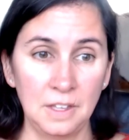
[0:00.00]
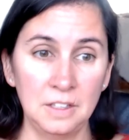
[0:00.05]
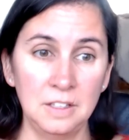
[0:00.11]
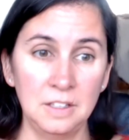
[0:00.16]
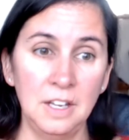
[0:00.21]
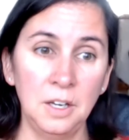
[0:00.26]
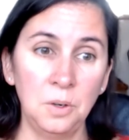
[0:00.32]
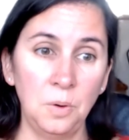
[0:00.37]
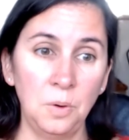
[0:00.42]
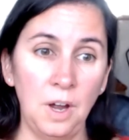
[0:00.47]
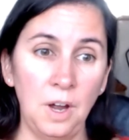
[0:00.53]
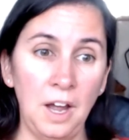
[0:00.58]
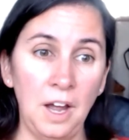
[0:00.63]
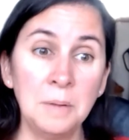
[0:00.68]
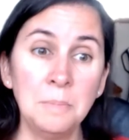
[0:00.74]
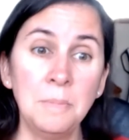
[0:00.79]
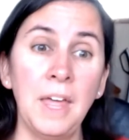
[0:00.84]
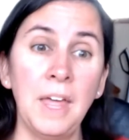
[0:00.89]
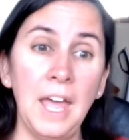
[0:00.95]
Now,
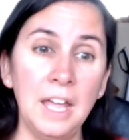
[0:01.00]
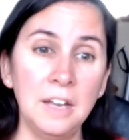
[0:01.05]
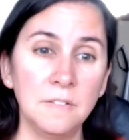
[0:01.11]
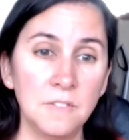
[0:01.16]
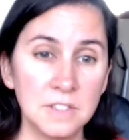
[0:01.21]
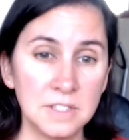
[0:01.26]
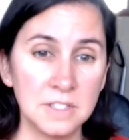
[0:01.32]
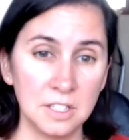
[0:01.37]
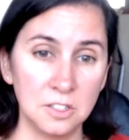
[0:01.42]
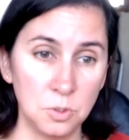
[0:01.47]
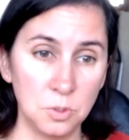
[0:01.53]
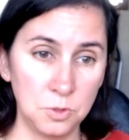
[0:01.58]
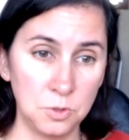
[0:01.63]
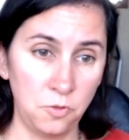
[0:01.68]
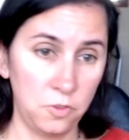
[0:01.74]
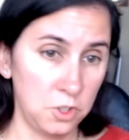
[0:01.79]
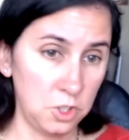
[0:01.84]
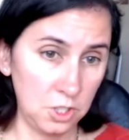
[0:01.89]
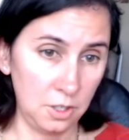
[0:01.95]
I'm the head of the Center
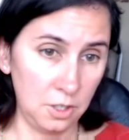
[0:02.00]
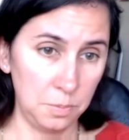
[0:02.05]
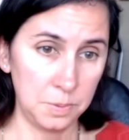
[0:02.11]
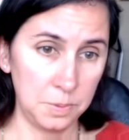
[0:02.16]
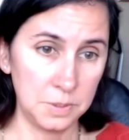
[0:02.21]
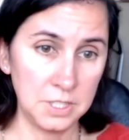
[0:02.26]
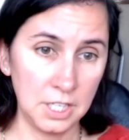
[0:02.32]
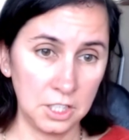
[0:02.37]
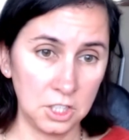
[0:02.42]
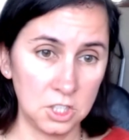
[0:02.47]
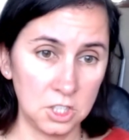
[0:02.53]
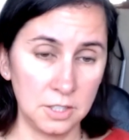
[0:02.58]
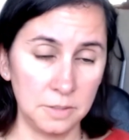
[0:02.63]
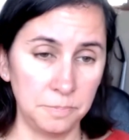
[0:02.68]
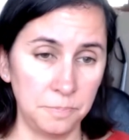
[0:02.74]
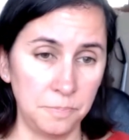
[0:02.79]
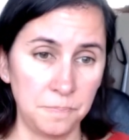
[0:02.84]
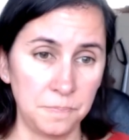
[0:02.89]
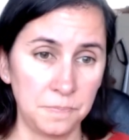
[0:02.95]
for Child
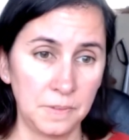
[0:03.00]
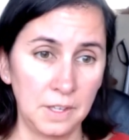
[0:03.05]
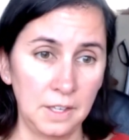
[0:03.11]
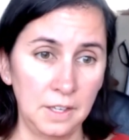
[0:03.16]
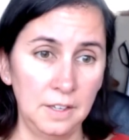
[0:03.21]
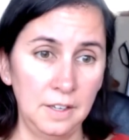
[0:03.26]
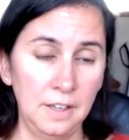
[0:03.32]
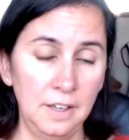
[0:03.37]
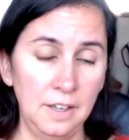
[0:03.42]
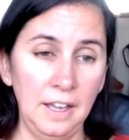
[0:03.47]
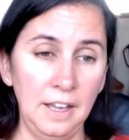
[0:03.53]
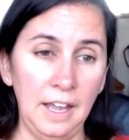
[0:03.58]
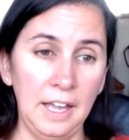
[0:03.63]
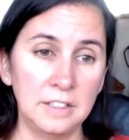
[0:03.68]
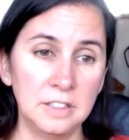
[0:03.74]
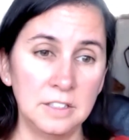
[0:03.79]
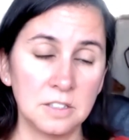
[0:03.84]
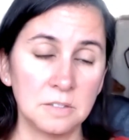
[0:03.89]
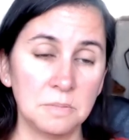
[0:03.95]
Protection,
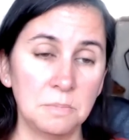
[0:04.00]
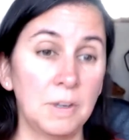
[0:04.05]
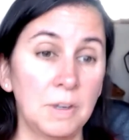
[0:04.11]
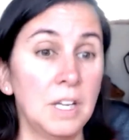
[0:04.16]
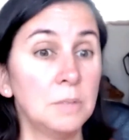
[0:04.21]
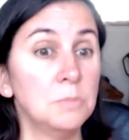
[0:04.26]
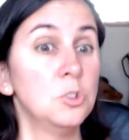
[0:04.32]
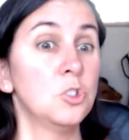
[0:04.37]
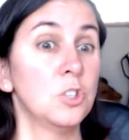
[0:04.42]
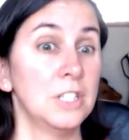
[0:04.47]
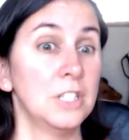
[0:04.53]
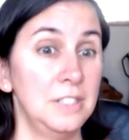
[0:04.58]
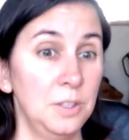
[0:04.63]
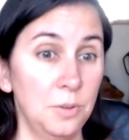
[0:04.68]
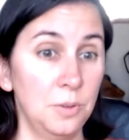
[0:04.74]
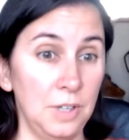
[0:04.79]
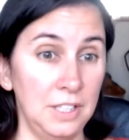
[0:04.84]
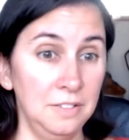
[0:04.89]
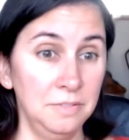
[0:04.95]
and my name is Tracy
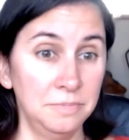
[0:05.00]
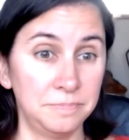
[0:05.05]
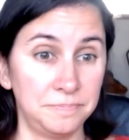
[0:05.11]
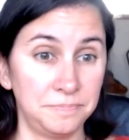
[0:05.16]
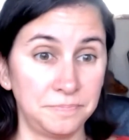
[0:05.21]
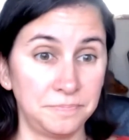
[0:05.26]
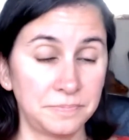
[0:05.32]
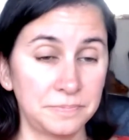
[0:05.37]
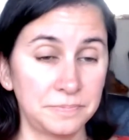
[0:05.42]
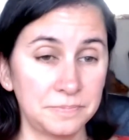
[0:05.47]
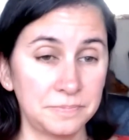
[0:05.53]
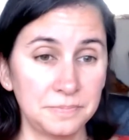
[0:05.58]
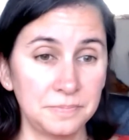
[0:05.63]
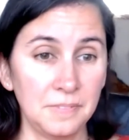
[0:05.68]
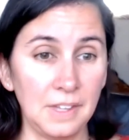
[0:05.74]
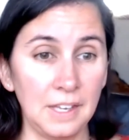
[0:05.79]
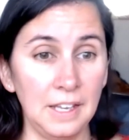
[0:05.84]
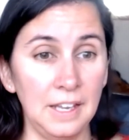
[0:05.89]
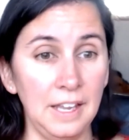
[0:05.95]
Green.
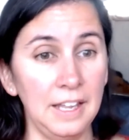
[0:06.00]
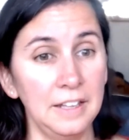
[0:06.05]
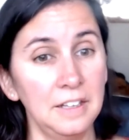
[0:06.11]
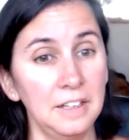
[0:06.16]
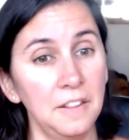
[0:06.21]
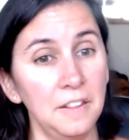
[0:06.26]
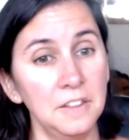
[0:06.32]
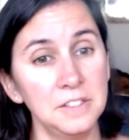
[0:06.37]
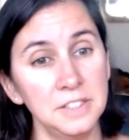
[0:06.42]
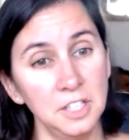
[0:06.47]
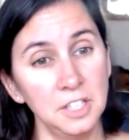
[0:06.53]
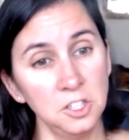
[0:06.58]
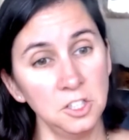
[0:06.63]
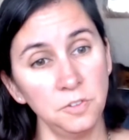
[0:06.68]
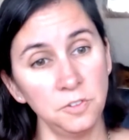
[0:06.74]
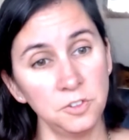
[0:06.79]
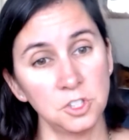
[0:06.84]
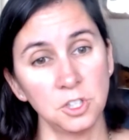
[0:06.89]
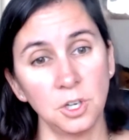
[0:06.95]
And the Center
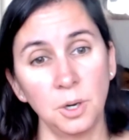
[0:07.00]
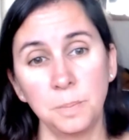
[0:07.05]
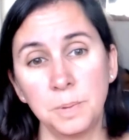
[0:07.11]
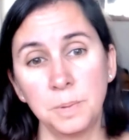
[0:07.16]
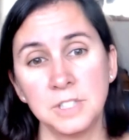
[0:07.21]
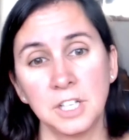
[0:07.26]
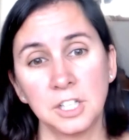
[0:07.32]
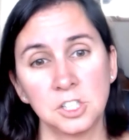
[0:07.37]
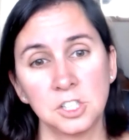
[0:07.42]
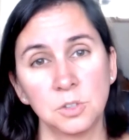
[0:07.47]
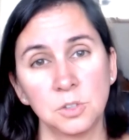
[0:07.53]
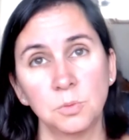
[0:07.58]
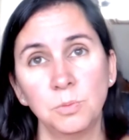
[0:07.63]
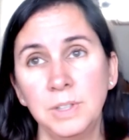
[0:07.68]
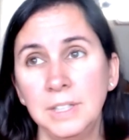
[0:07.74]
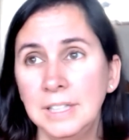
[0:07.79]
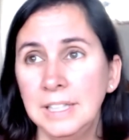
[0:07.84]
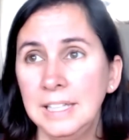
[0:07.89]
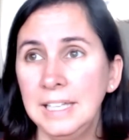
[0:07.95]
for Child Protection
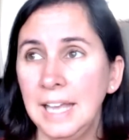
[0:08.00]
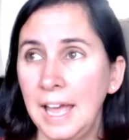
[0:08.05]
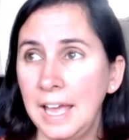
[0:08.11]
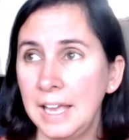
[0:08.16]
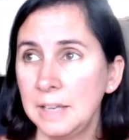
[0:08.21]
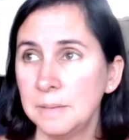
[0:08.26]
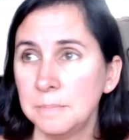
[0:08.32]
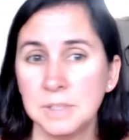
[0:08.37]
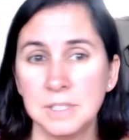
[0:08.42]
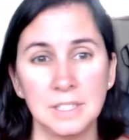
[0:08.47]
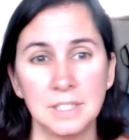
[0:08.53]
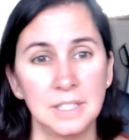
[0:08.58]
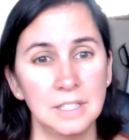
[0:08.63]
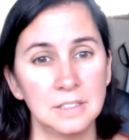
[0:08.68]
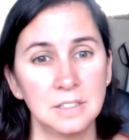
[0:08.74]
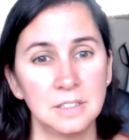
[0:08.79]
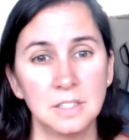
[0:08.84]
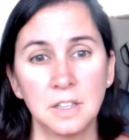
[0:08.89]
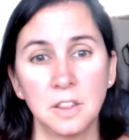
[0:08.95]
really aims to
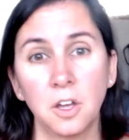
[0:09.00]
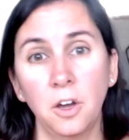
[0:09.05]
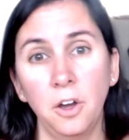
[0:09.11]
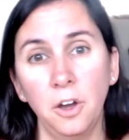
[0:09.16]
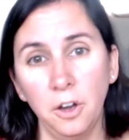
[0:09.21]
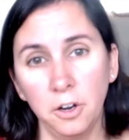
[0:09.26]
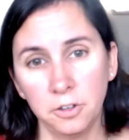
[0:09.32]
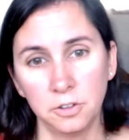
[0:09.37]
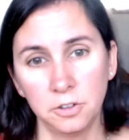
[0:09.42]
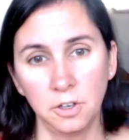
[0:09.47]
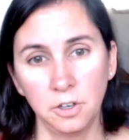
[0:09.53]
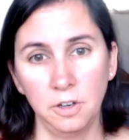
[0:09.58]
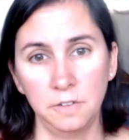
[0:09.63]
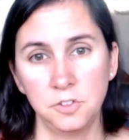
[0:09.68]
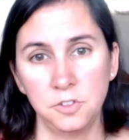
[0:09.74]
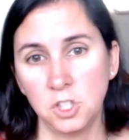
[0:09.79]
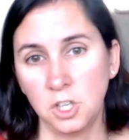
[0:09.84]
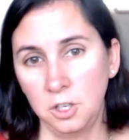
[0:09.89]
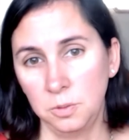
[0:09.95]
get to the heart
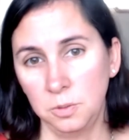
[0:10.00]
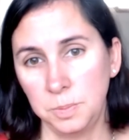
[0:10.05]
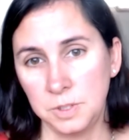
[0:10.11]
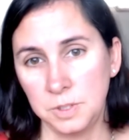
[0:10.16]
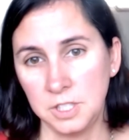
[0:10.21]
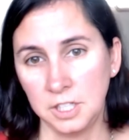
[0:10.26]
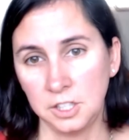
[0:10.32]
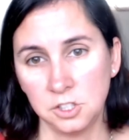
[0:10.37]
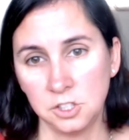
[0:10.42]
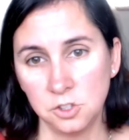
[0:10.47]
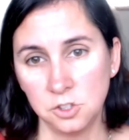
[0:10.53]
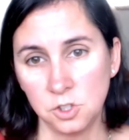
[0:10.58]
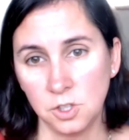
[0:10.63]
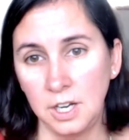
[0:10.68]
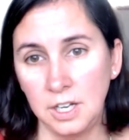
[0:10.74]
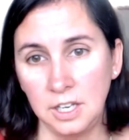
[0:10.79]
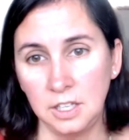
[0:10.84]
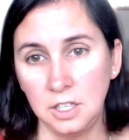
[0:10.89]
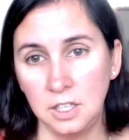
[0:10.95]
of child protection
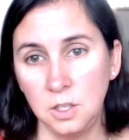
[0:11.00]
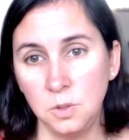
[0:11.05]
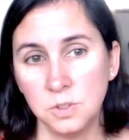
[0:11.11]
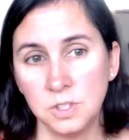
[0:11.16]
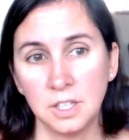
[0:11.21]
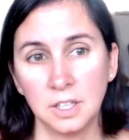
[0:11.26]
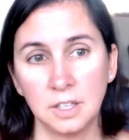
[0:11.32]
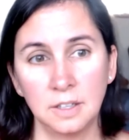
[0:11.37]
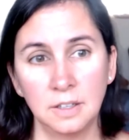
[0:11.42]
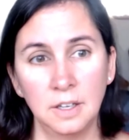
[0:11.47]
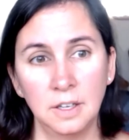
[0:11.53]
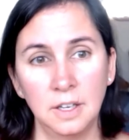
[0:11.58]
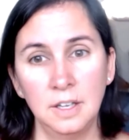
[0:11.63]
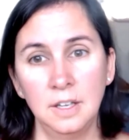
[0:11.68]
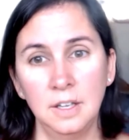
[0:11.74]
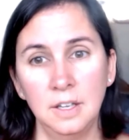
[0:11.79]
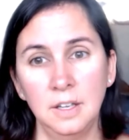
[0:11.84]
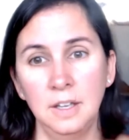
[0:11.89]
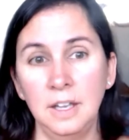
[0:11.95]
training using
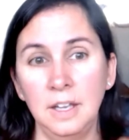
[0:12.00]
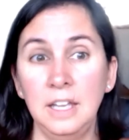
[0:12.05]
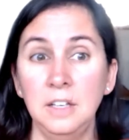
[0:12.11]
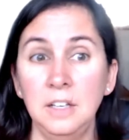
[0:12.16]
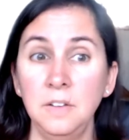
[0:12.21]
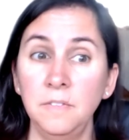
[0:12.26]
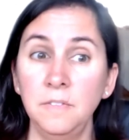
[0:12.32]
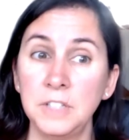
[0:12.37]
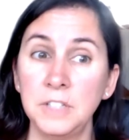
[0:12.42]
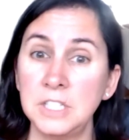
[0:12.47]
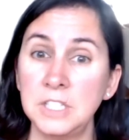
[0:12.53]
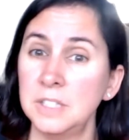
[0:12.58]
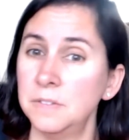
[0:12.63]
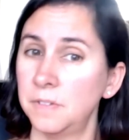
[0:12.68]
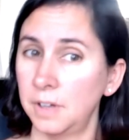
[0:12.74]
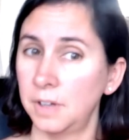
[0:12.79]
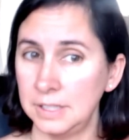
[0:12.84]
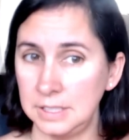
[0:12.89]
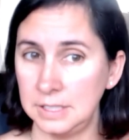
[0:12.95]

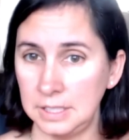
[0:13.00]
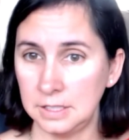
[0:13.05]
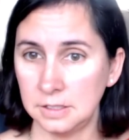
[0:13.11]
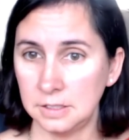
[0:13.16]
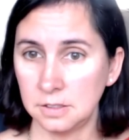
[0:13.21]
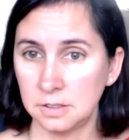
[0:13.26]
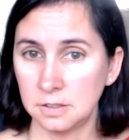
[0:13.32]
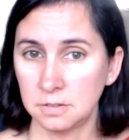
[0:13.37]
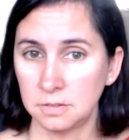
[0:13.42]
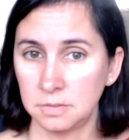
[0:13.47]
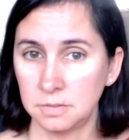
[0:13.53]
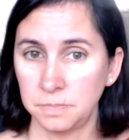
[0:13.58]
innovative ideas.